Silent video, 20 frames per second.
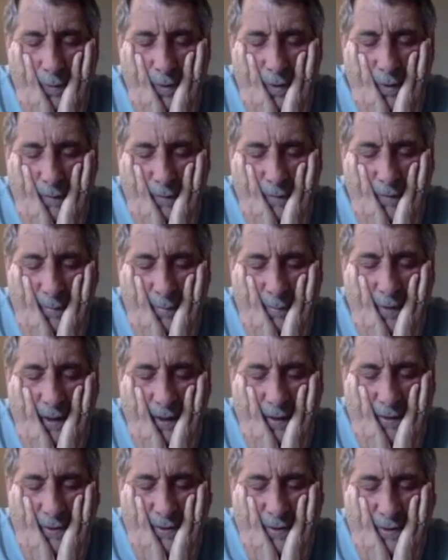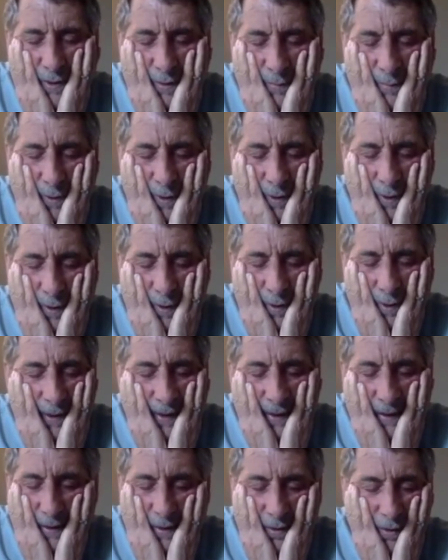if I may, just some, and again,